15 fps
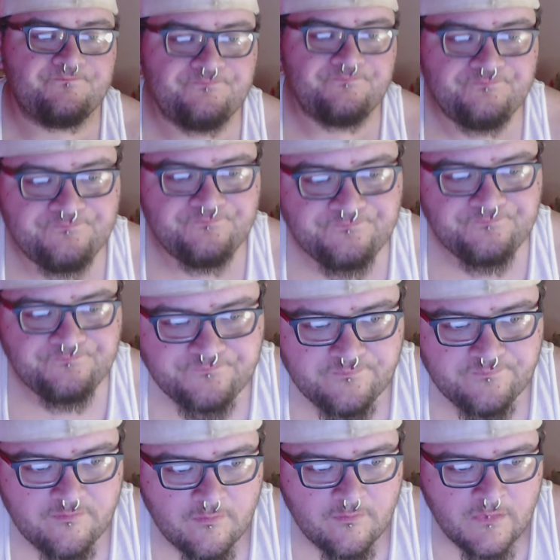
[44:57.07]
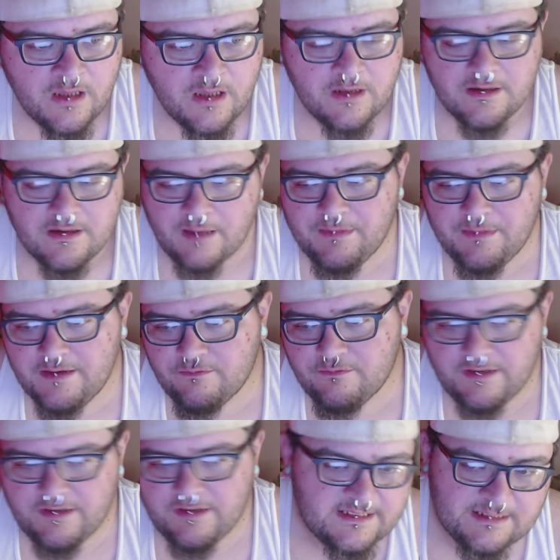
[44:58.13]
I'm not even reading this. I'm gonna read it out
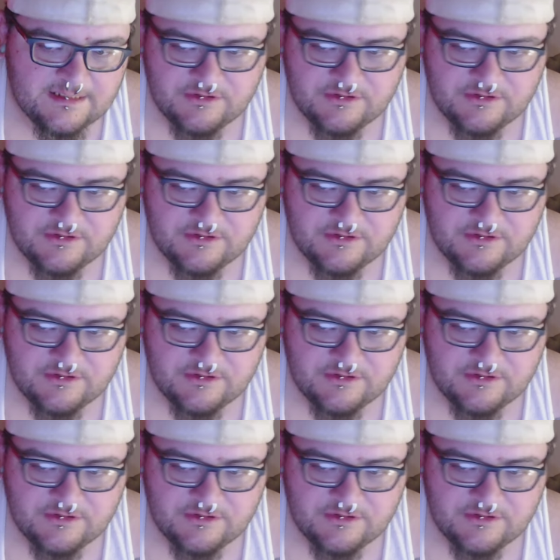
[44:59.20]
loud.